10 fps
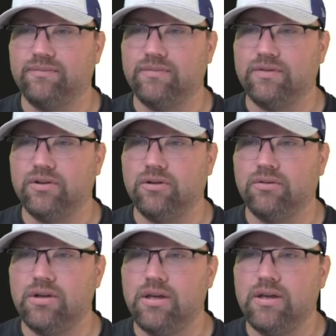So
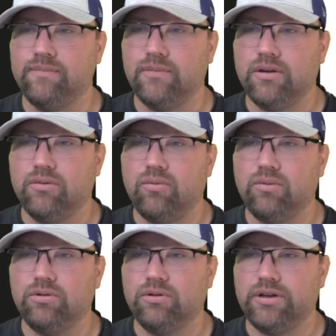what
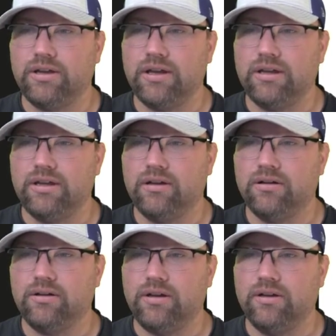we're looking at
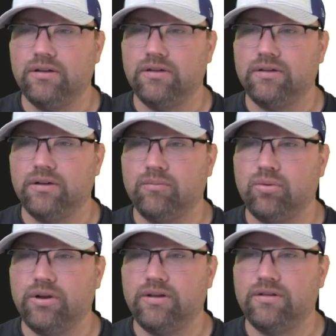here is
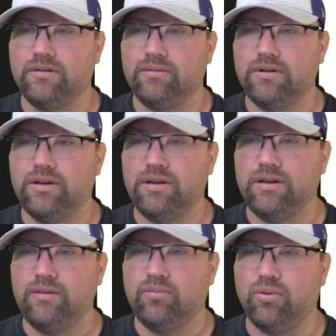
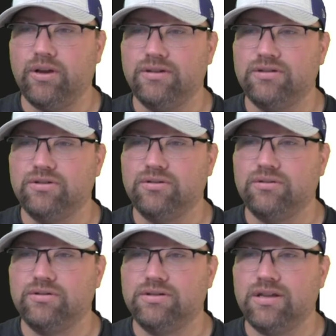0.3,
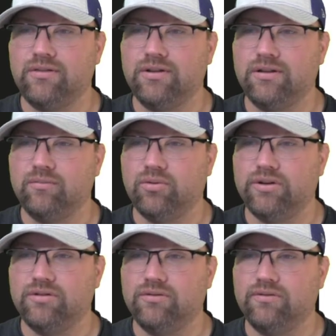0.27,
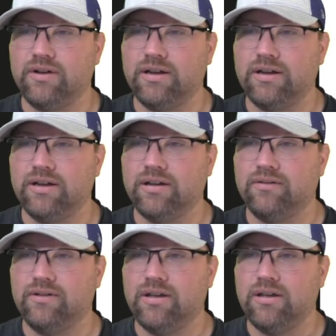0.25.
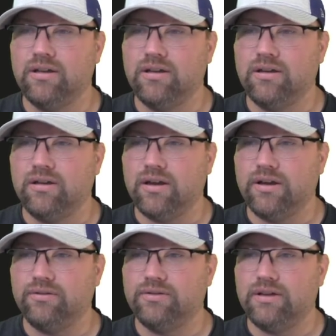I
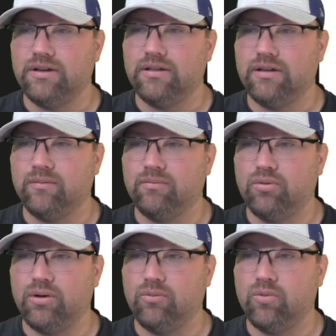don't see anything at
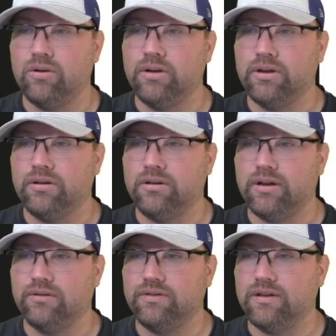0.1. I
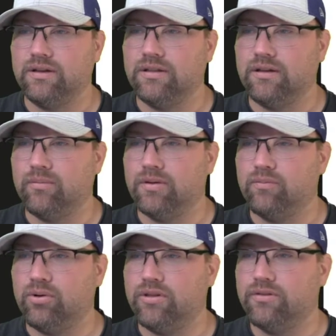don't see anything above
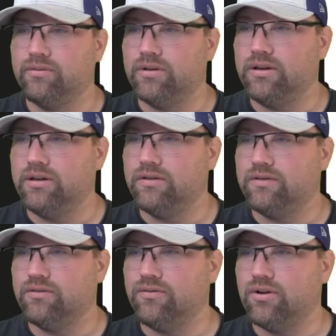0.3
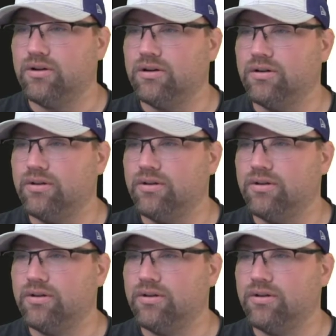so far.